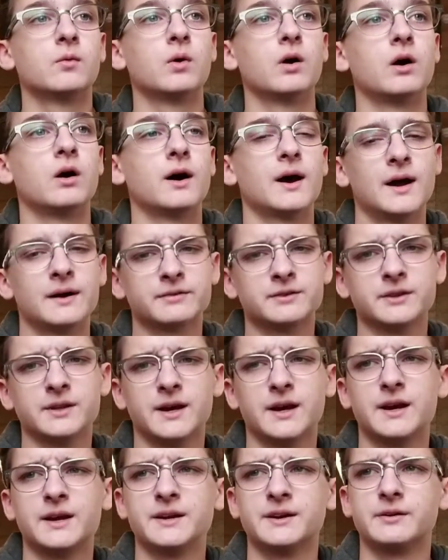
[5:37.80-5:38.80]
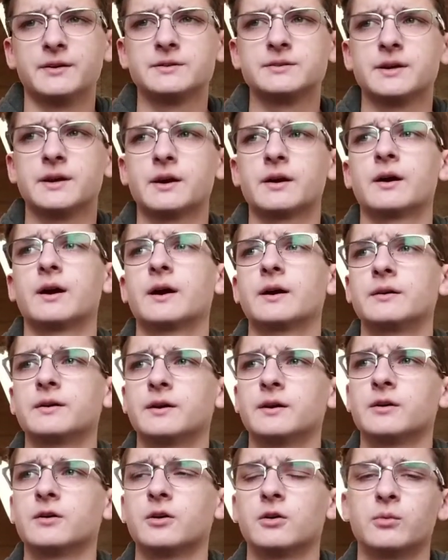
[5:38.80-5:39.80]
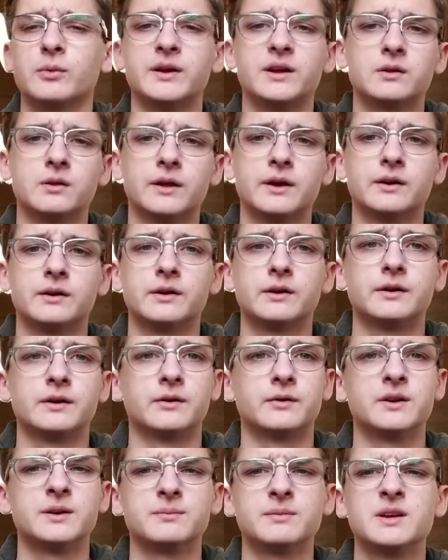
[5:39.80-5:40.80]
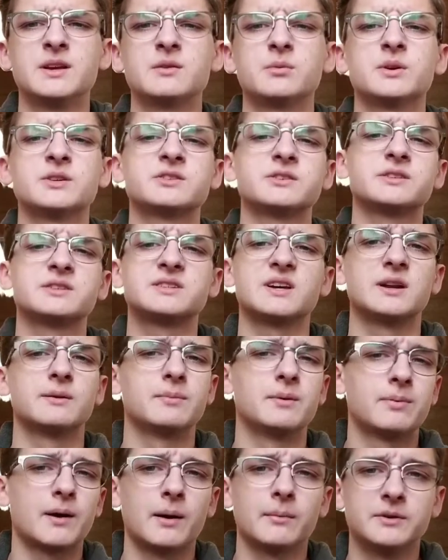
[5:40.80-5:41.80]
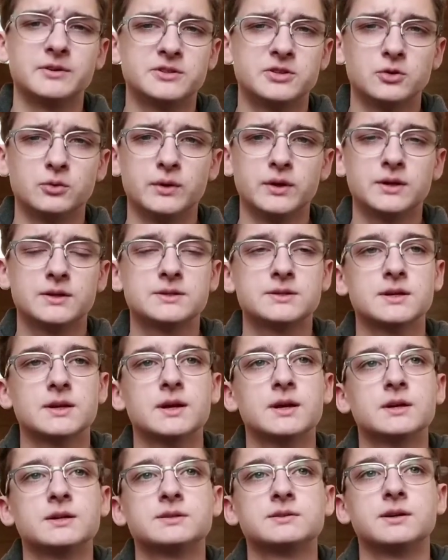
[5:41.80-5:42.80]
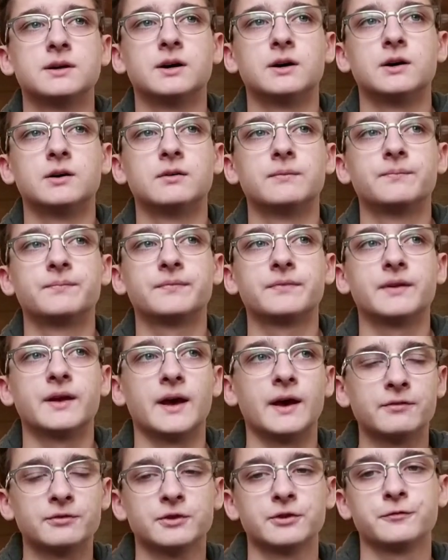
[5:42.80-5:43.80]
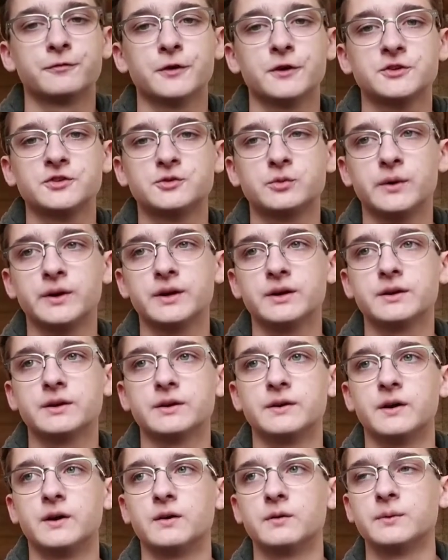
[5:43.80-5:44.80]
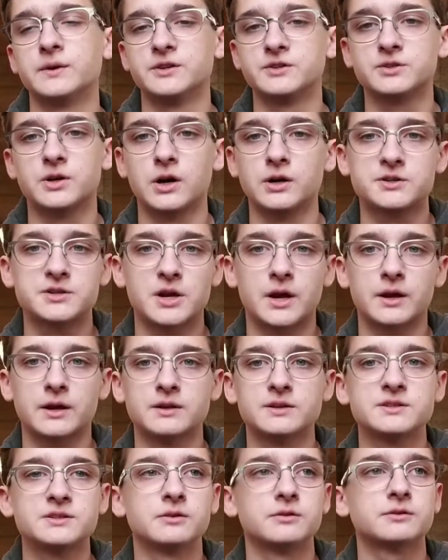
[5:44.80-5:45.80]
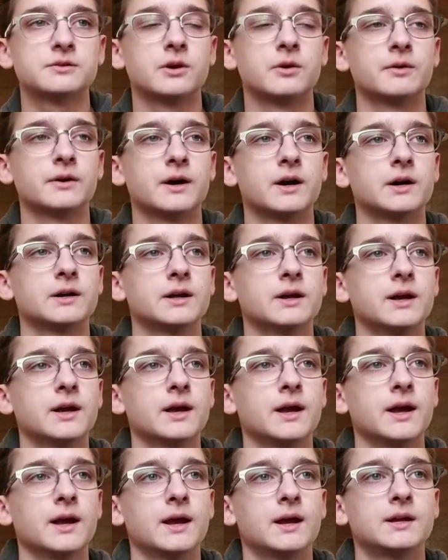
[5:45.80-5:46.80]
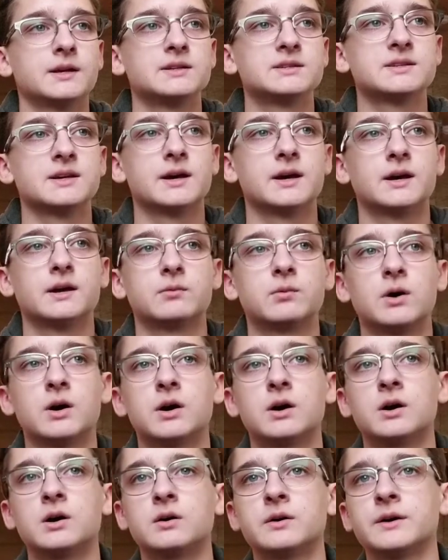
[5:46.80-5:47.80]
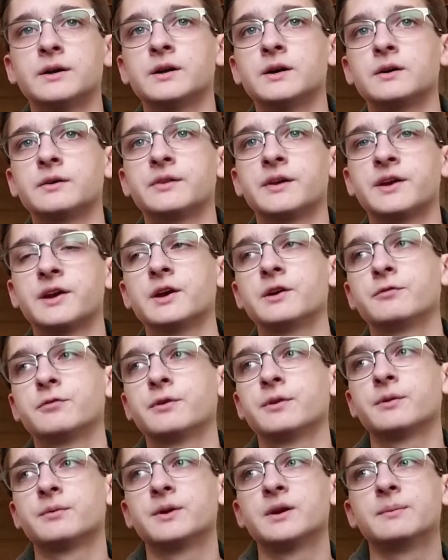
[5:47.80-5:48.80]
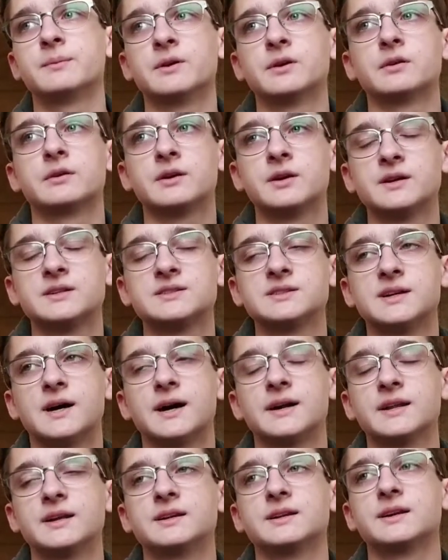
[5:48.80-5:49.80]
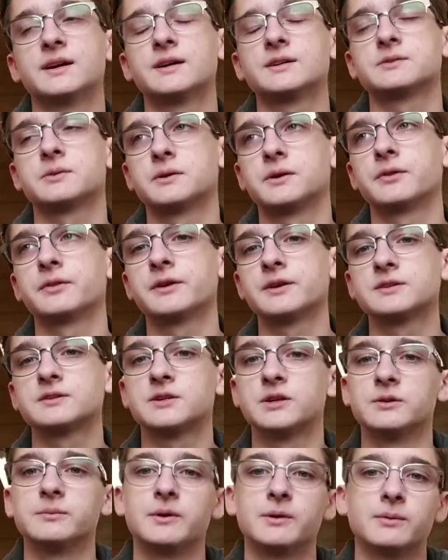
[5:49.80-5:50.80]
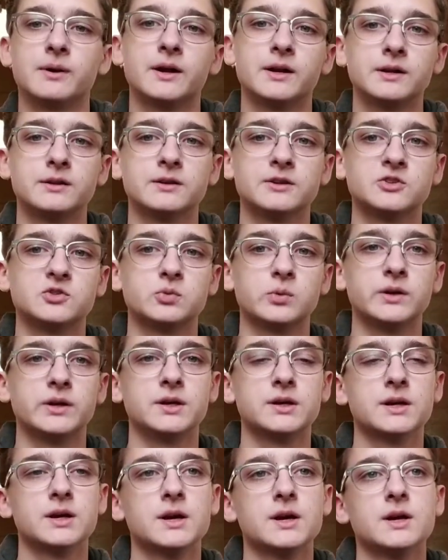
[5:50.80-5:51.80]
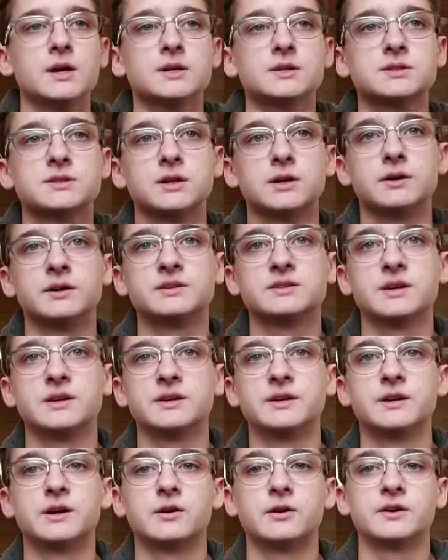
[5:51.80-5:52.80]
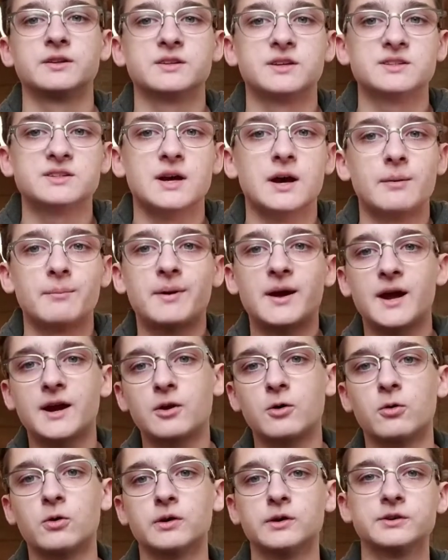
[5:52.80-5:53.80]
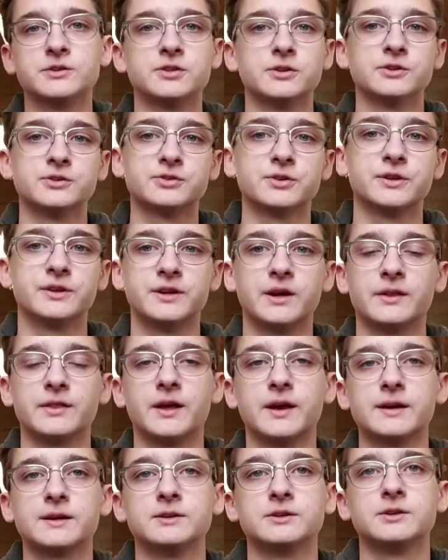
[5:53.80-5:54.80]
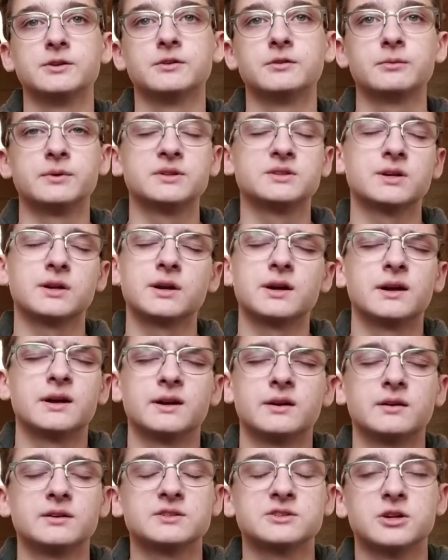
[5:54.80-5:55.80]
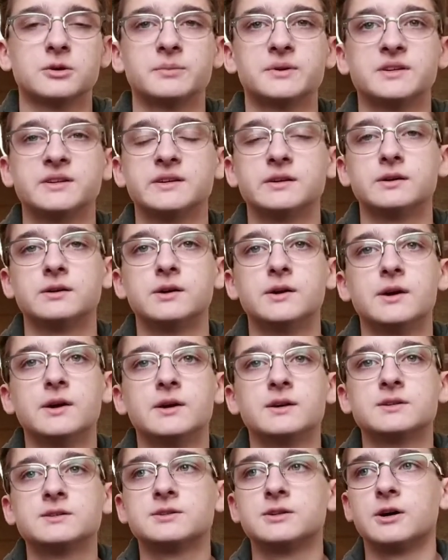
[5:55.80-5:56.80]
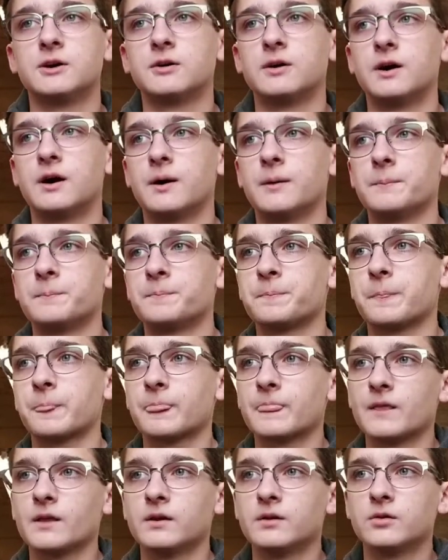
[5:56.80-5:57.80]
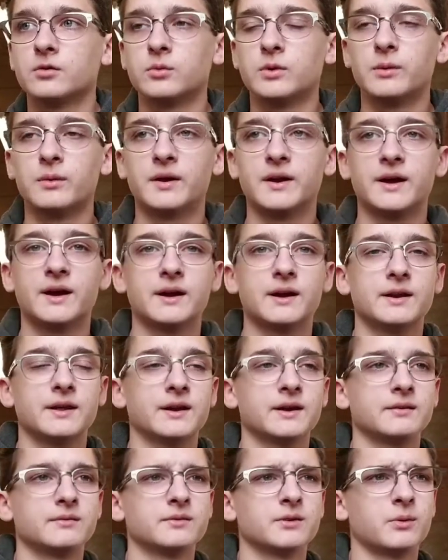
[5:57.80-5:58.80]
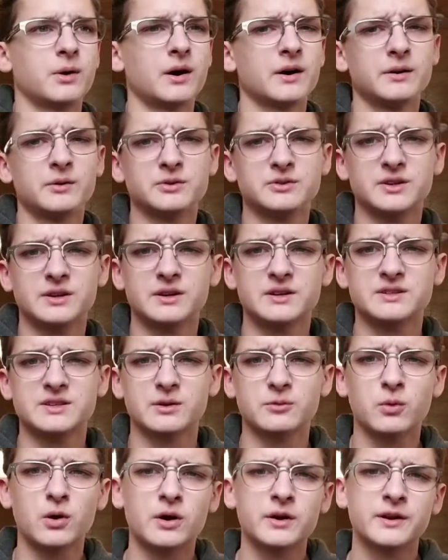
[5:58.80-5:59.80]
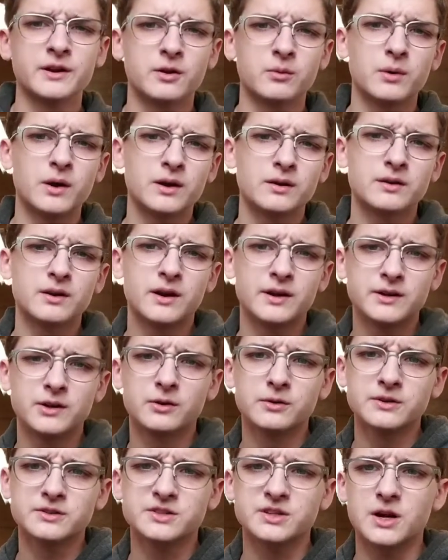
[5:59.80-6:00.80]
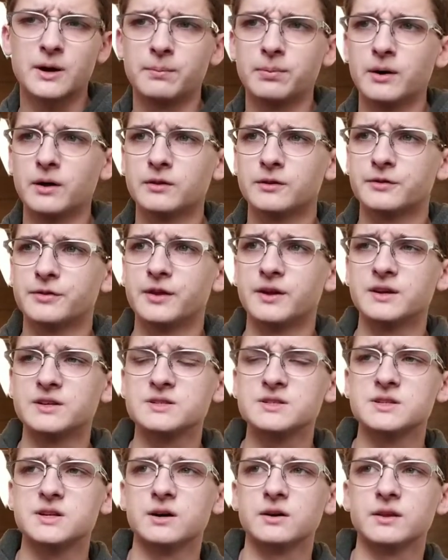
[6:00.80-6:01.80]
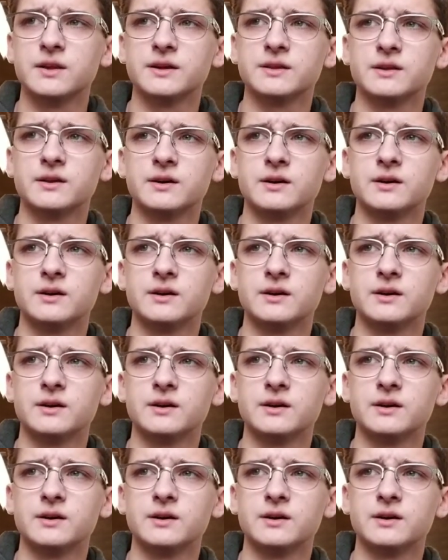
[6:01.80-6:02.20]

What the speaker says: Well, after that, he said, all right, a week later, he originally said it'd be probably 2 weeks. So after the first week, we just called check-in, see what's going on. And he said, well, the kit for the rebuild kit's not in yet, so I don't think it's going to be ready this week. So he said, it's on back order, so there's really nothing I can do. And we said, all right, it's no big deal. So we went ahead, and while he was there, he said, well, what, I noticed a couple other things, like